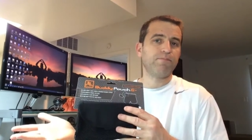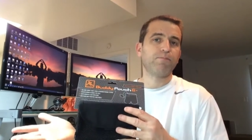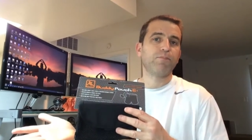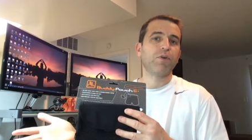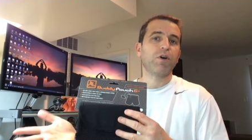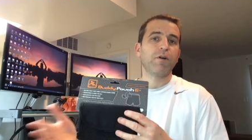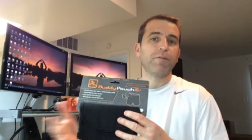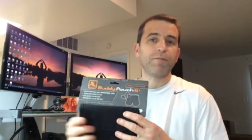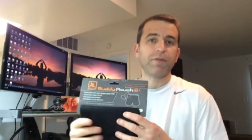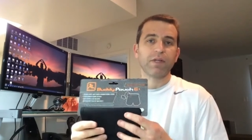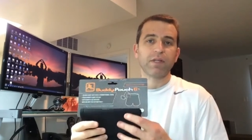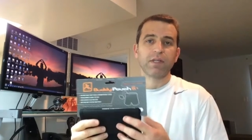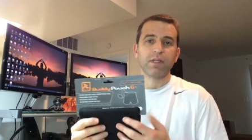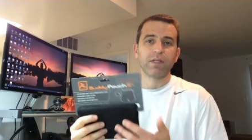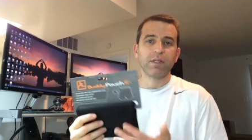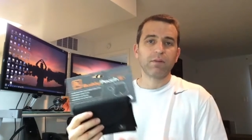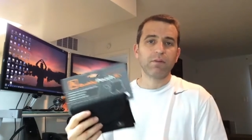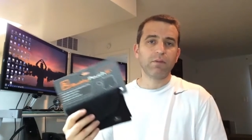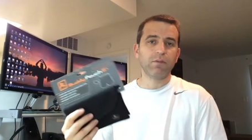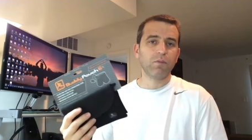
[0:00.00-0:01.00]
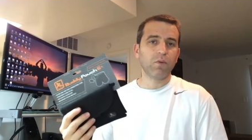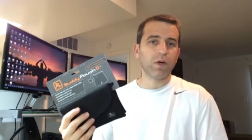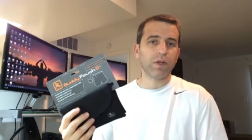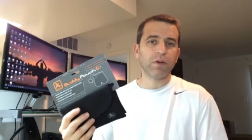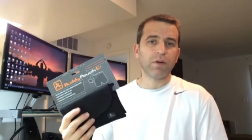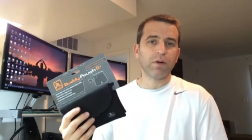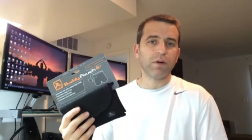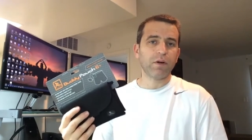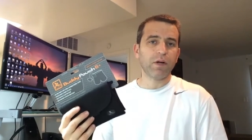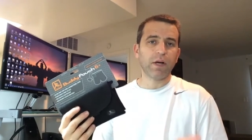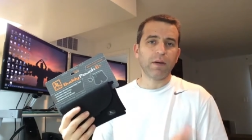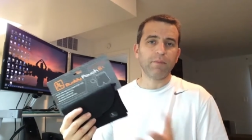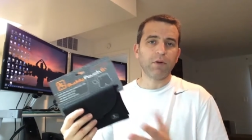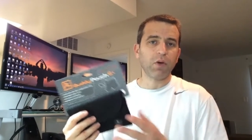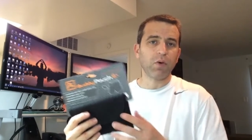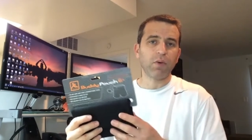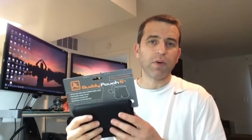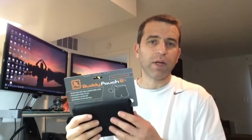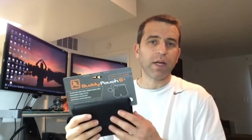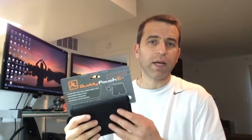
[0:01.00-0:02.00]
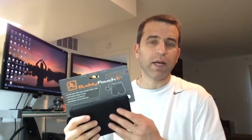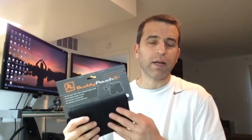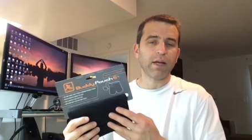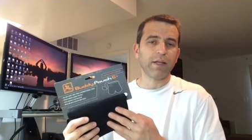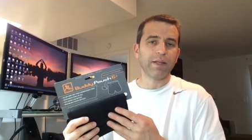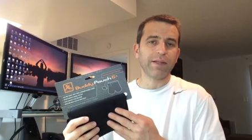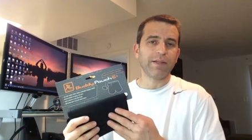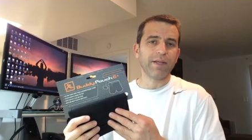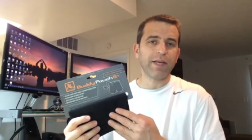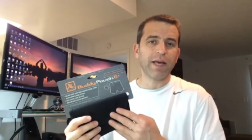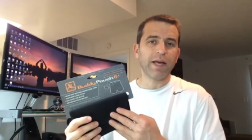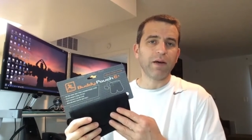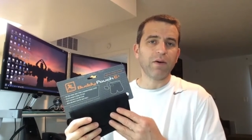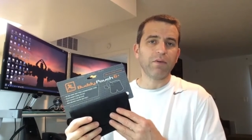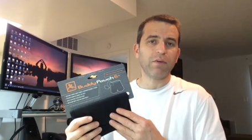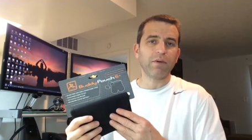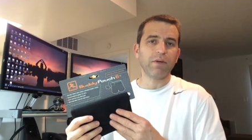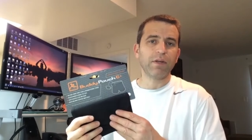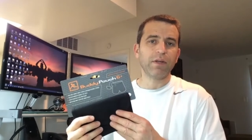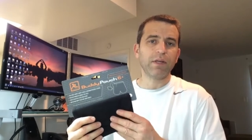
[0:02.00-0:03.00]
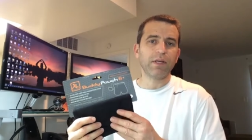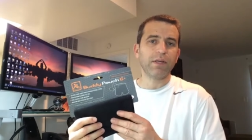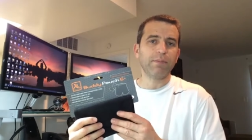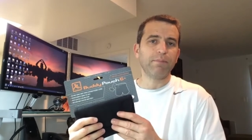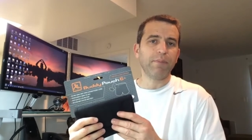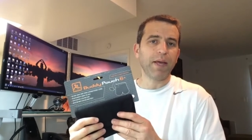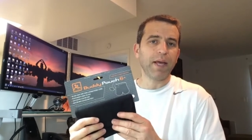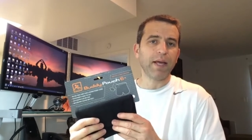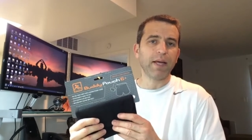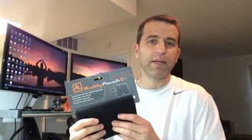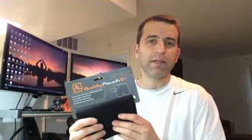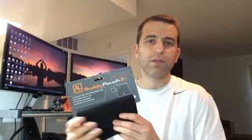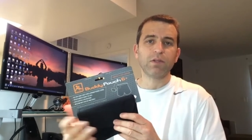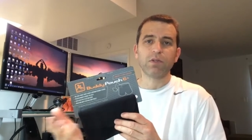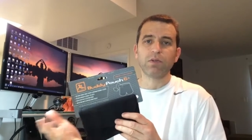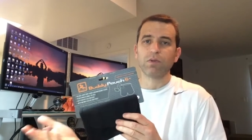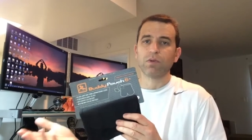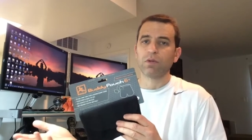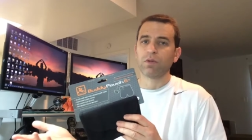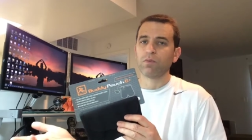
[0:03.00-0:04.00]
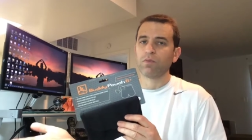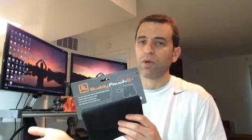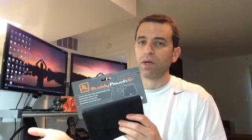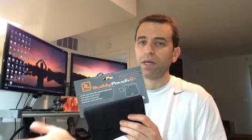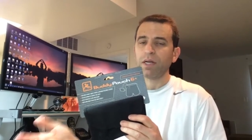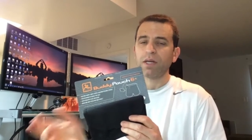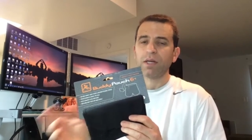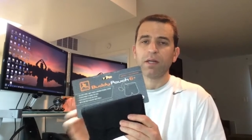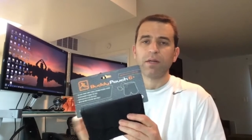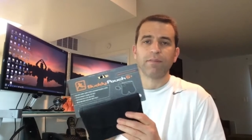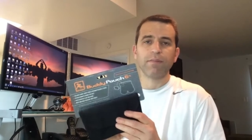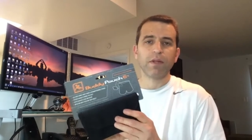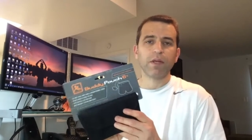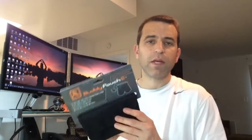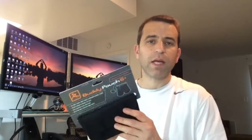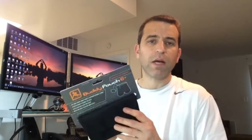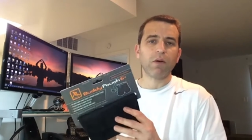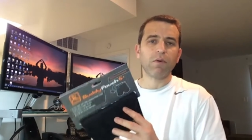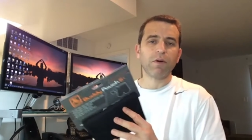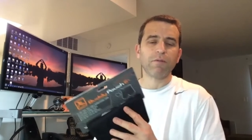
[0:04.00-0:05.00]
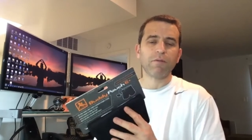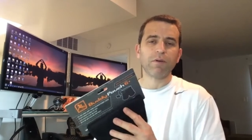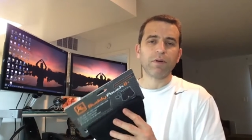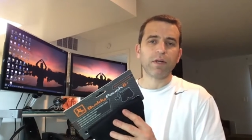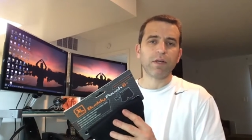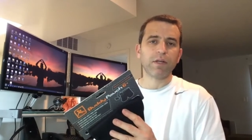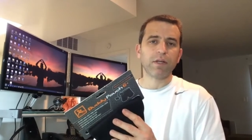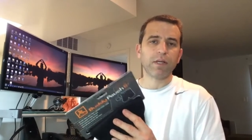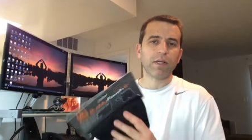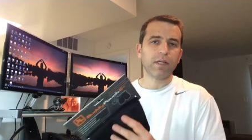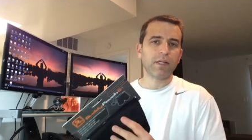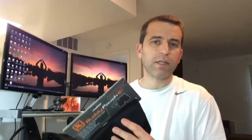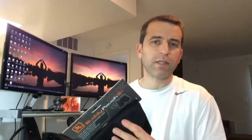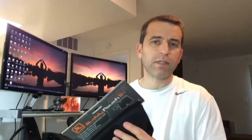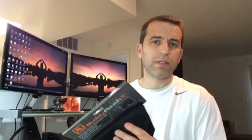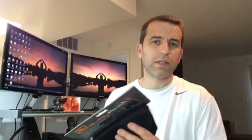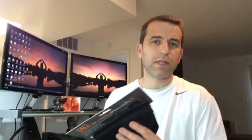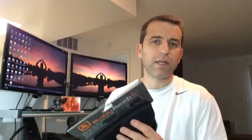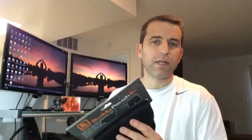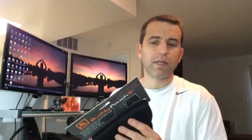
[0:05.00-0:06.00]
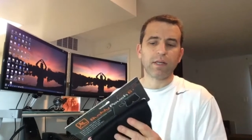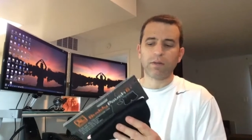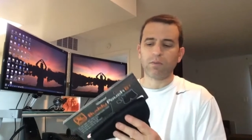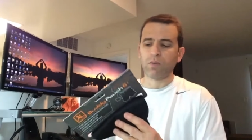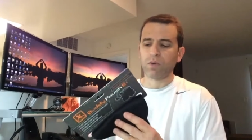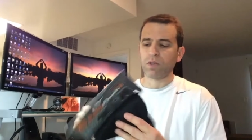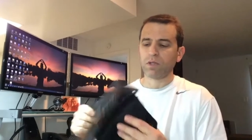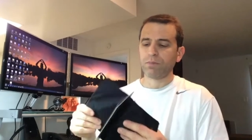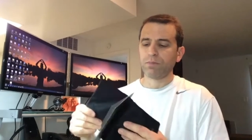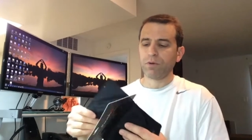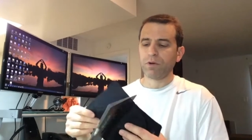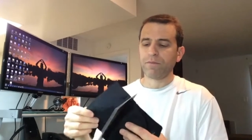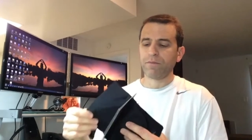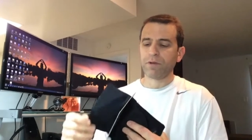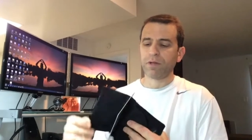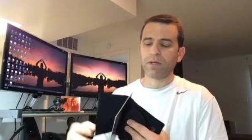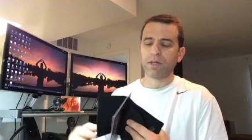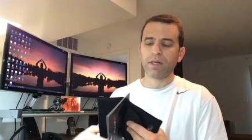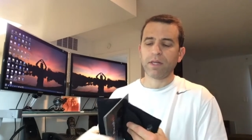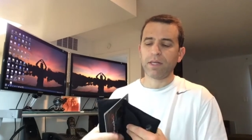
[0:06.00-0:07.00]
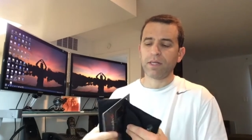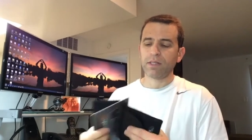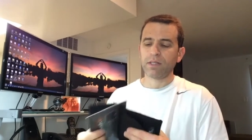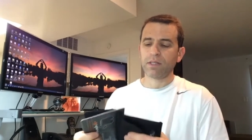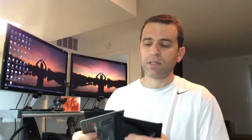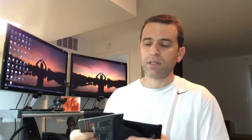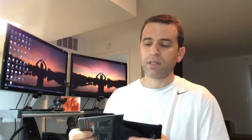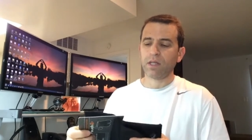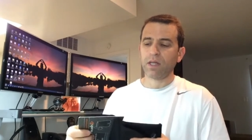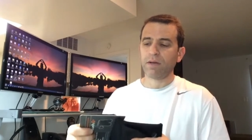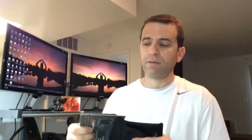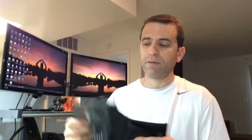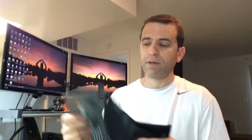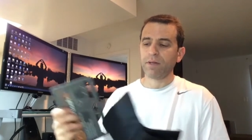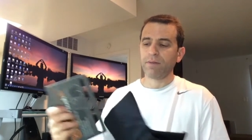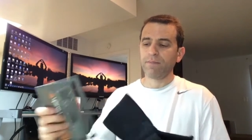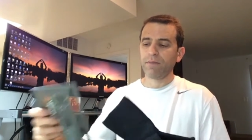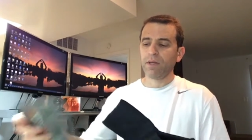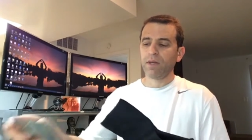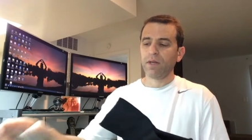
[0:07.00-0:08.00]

perfect. Whether I'm going out on the town in pants or running, however it is, that it works perfectly, and just love it.